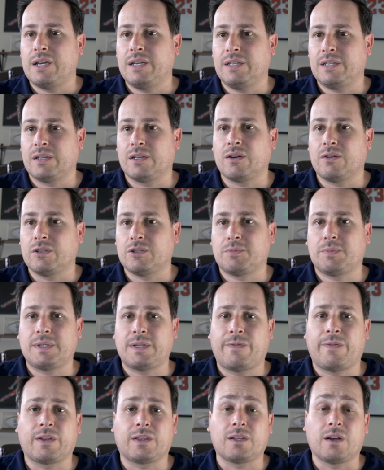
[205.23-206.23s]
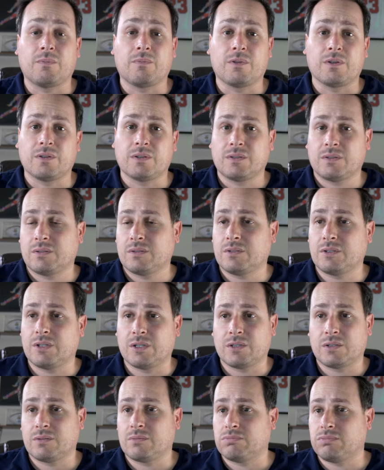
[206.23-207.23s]
he didn't go into specific numbers,
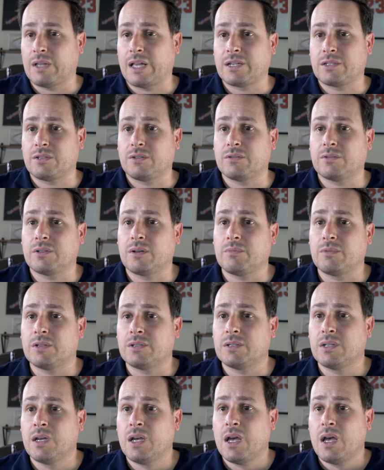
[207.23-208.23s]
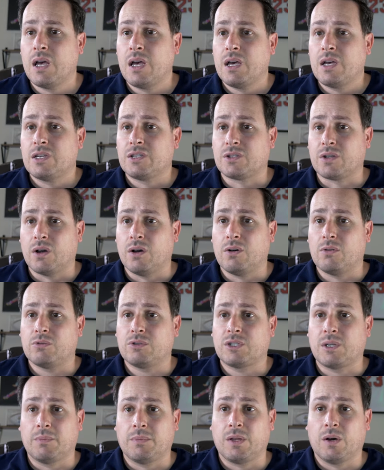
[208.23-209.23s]
just last year's numbers.
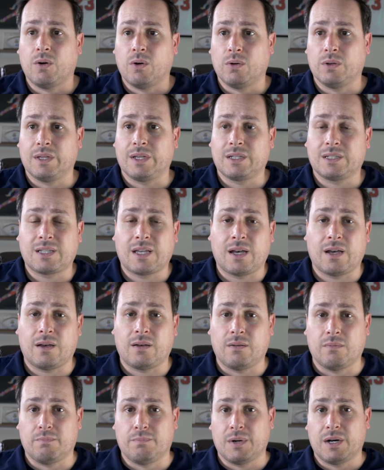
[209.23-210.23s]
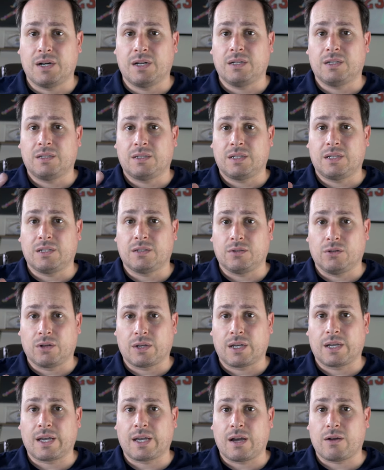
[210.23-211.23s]
So some of the holdings that Buzz is
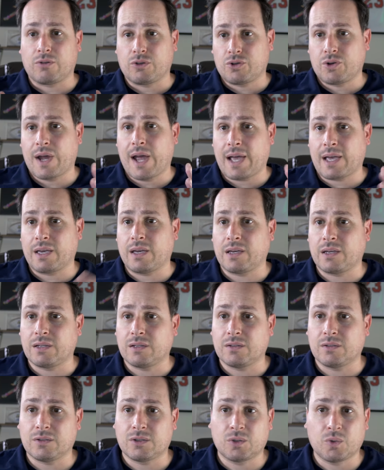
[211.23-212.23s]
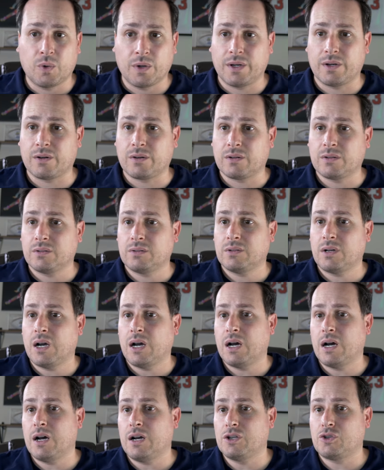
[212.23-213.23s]
looking at or tracking is Twitter,
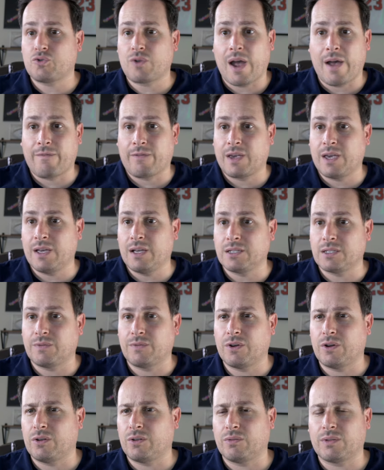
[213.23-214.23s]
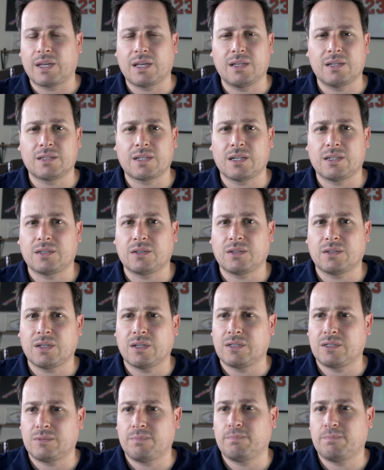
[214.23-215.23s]
DraftKings, if you don't know what that is,
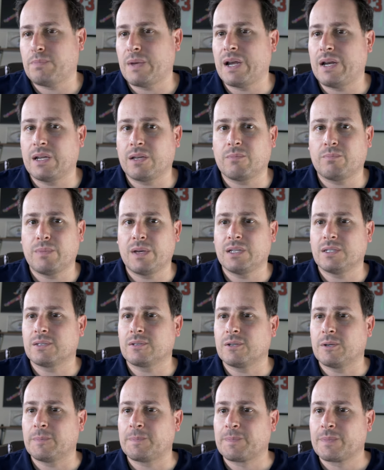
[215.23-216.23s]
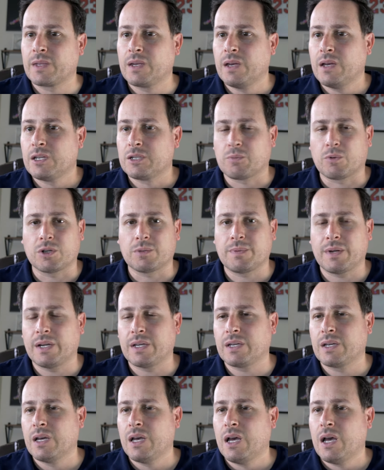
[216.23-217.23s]
that's betting basically, sports
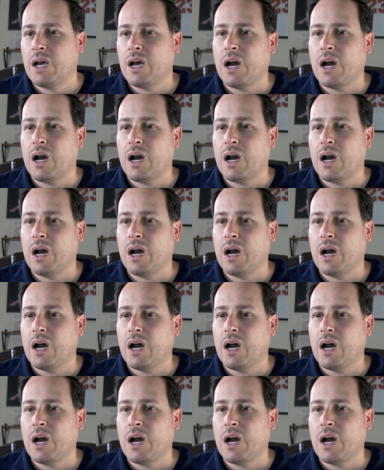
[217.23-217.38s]
betting.